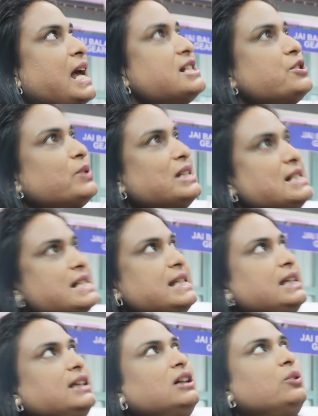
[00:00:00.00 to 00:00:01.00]
As you can
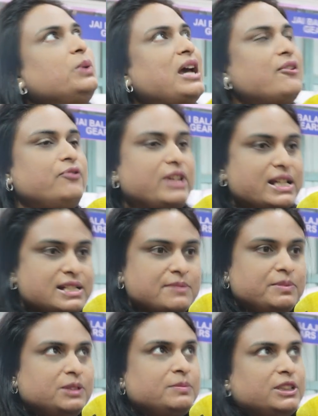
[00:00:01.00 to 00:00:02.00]
see here, we have
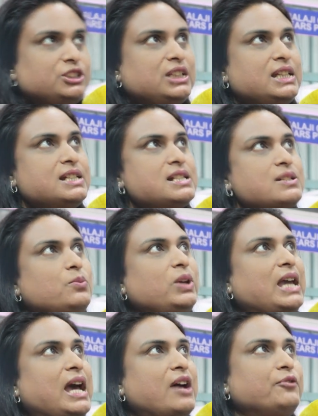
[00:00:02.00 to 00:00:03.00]
flexible machines,
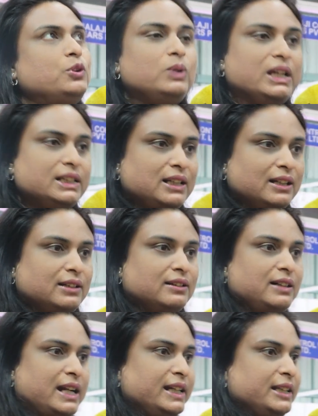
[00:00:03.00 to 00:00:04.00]
we have tool and cutter
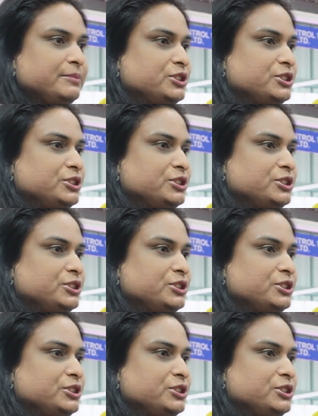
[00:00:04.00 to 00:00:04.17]
grinding